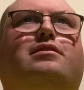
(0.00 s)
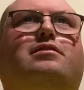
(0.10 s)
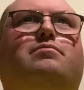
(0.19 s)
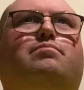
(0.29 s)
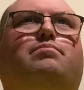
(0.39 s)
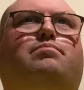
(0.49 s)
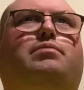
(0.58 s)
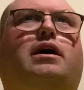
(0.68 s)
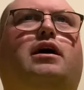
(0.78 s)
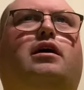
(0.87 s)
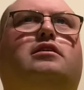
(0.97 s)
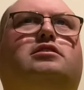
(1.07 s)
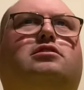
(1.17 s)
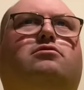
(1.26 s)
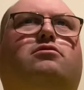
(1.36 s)
You better
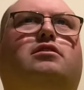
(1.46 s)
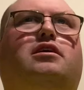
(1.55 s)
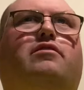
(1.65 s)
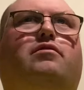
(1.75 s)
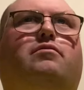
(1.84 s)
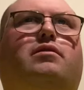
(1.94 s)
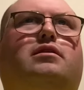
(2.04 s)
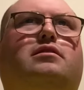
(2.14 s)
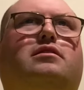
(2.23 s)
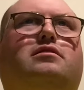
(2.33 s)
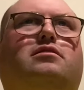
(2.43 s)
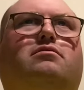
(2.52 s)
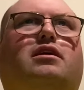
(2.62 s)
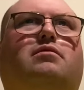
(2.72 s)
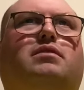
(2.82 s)
score another one.
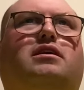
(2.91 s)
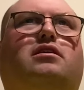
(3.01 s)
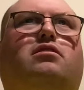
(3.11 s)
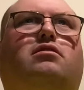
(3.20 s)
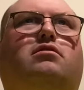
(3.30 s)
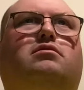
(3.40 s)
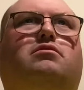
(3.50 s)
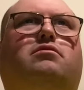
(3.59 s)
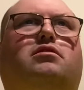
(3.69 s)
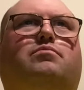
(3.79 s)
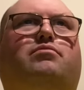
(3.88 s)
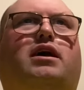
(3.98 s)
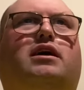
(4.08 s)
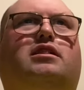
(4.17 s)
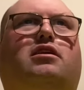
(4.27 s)
Don't let them in. Oh, they're on the
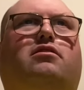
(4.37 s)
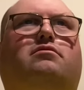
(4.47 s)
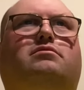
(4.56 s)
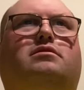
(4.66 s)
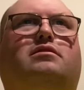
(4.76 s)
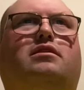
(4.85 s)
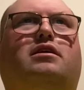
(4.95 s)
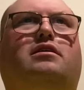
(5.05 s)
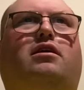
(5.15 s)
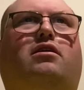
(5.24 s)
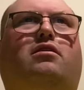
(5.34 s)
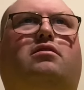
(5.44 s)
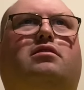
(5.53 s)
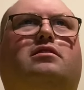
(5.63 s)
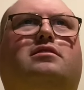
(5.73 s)
break, though,
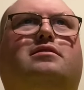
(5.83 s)
Hull.